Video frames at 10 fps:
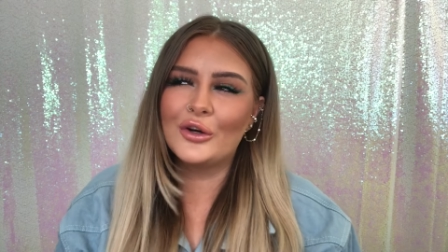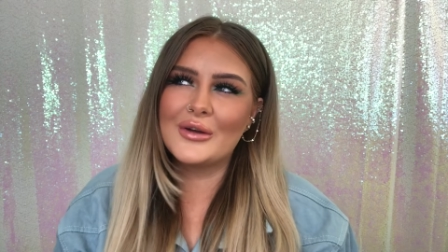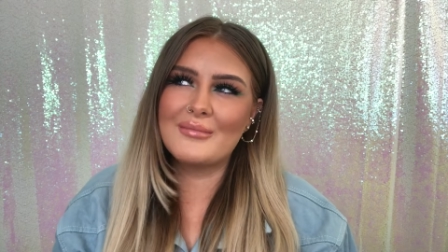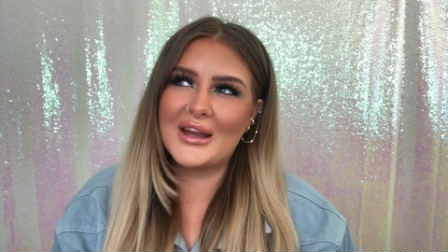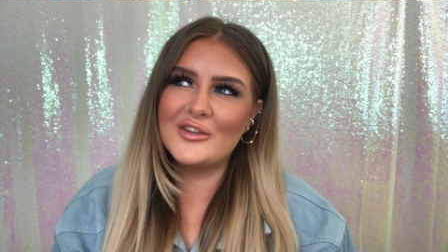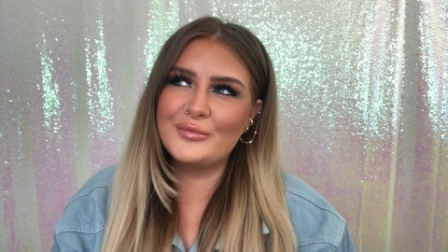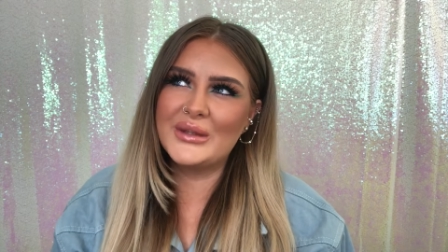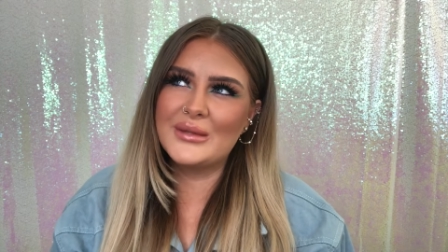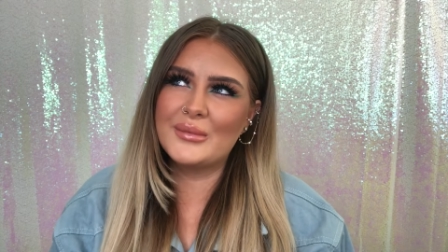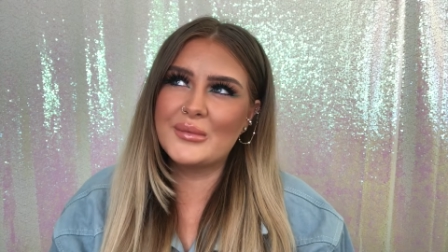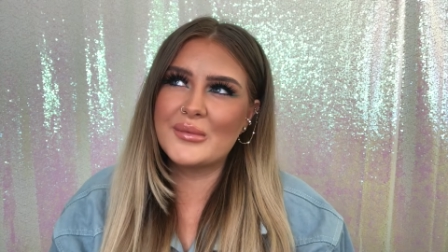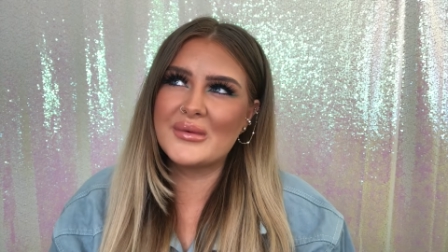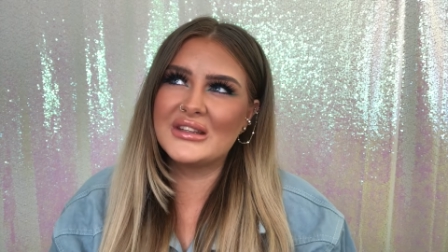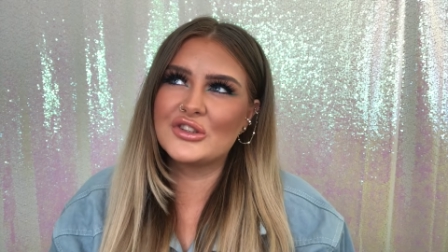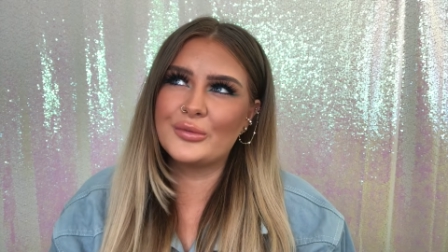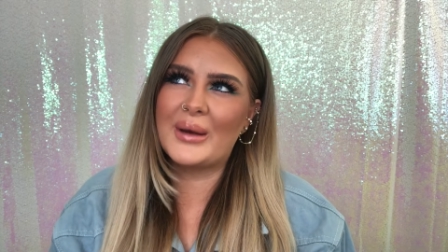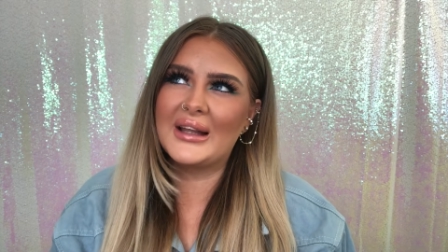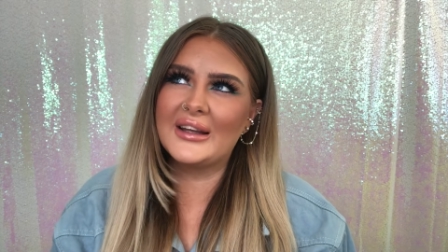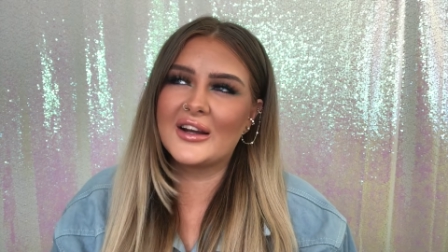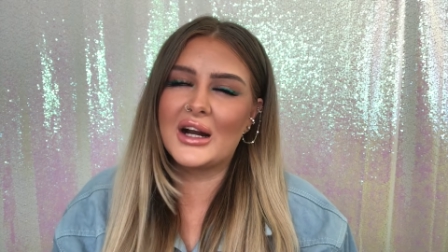Or it might have been the Mitchell
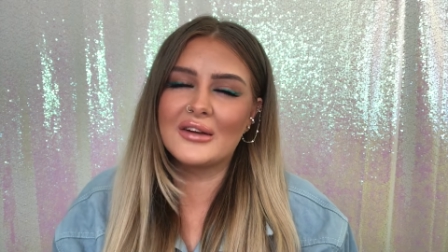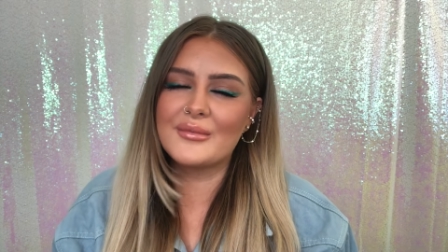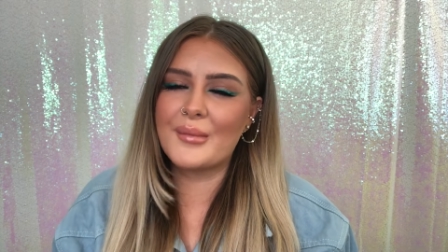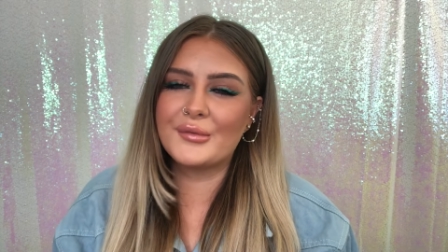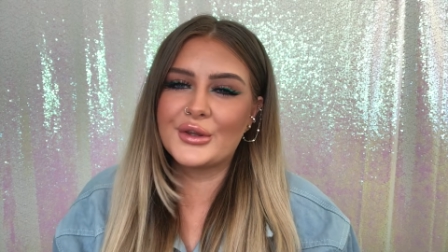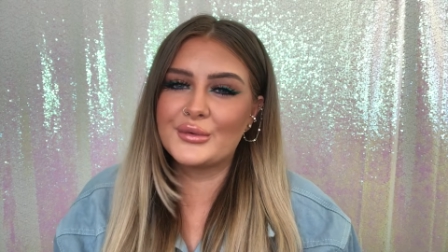palette, I can't remember.